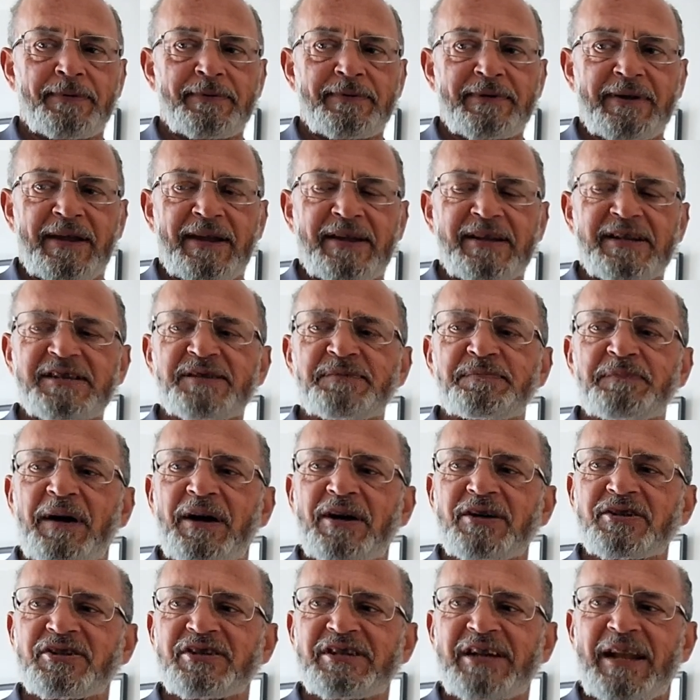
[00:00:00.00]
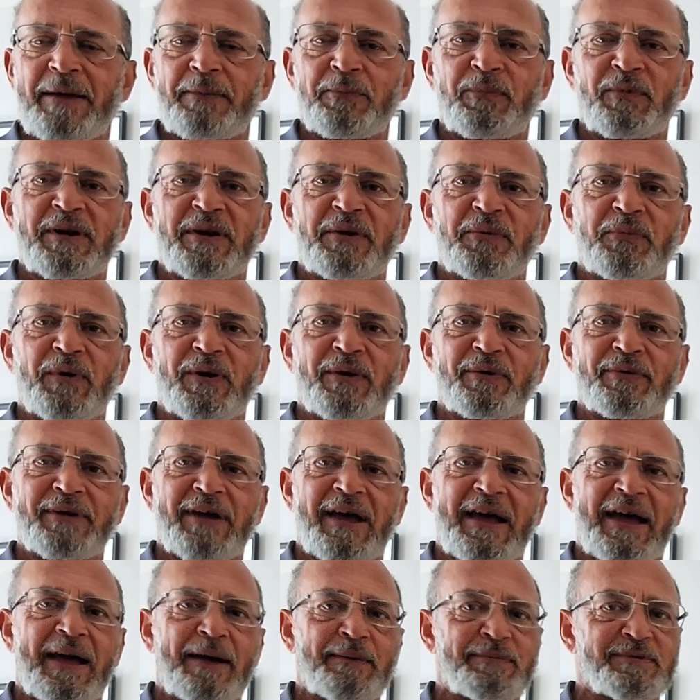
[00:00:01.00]
Now this Marshall amp, when he wheeled
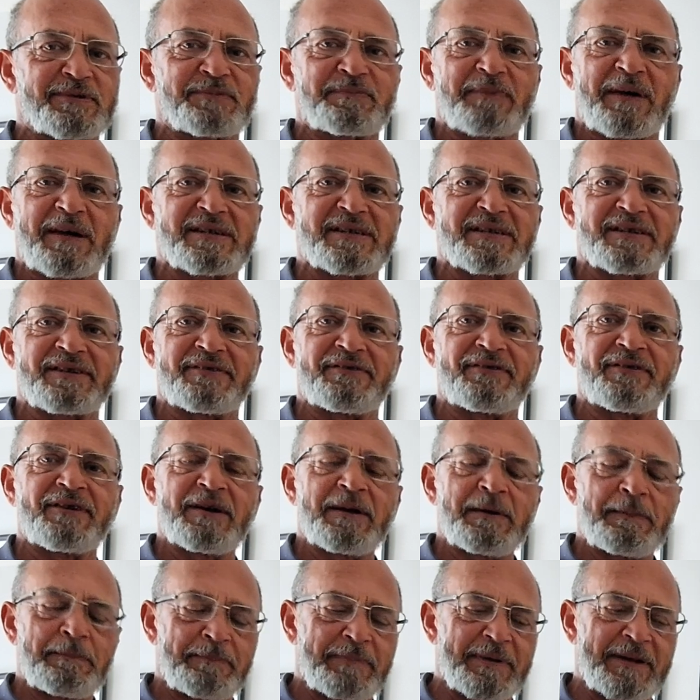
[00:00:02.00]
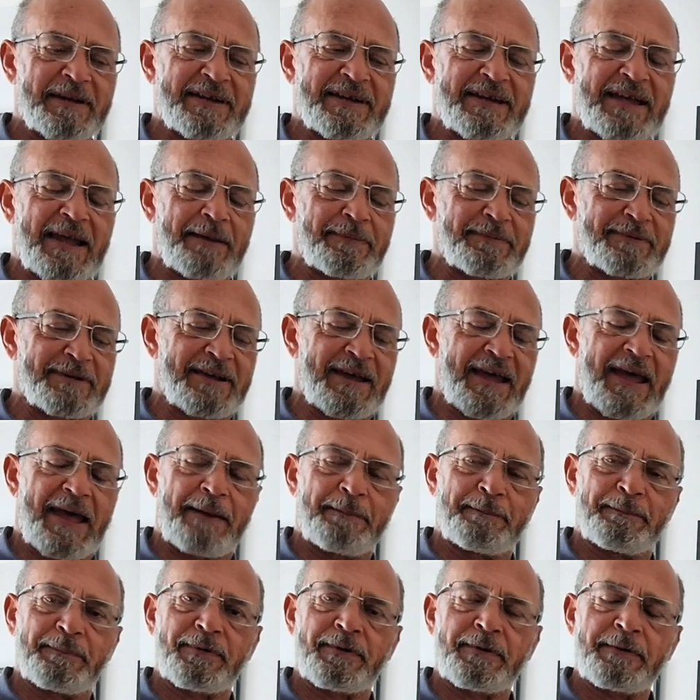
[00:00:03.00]
it out, was massive, big cabinet
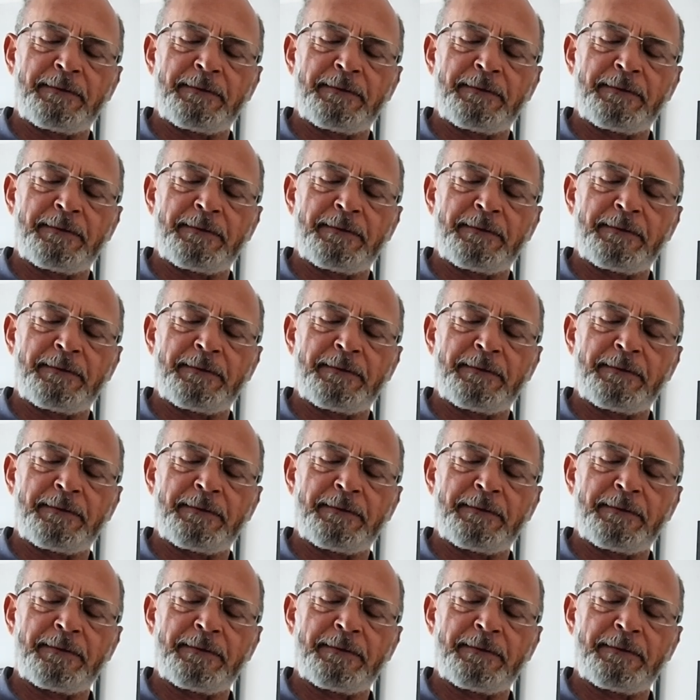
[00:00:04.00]
amp.